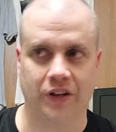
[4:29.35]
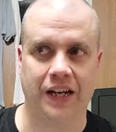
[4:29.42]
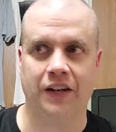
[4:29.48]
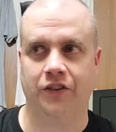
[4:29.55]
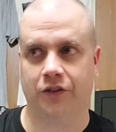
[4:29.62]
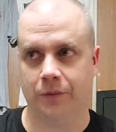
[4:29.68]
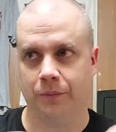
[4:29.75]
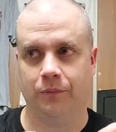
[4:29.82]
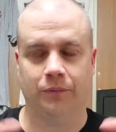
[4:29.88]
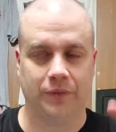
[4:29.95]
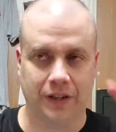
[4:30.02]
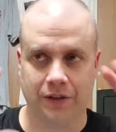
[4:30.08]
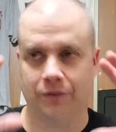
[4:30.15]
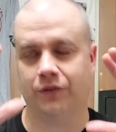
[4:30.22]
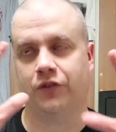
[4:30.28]
and
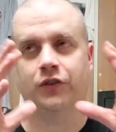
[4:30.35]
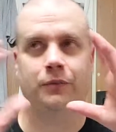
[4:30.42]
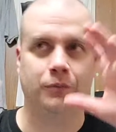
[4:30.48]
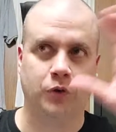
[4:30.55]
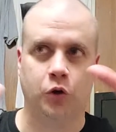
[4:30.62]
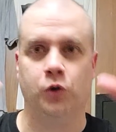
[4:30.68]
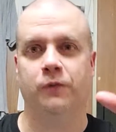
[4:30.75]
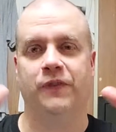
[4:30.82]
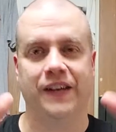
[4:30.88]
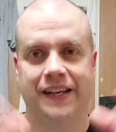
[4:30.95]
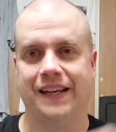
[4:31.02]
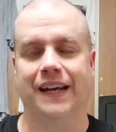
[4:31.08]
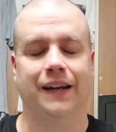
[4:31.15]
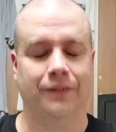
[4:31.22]
some some goofy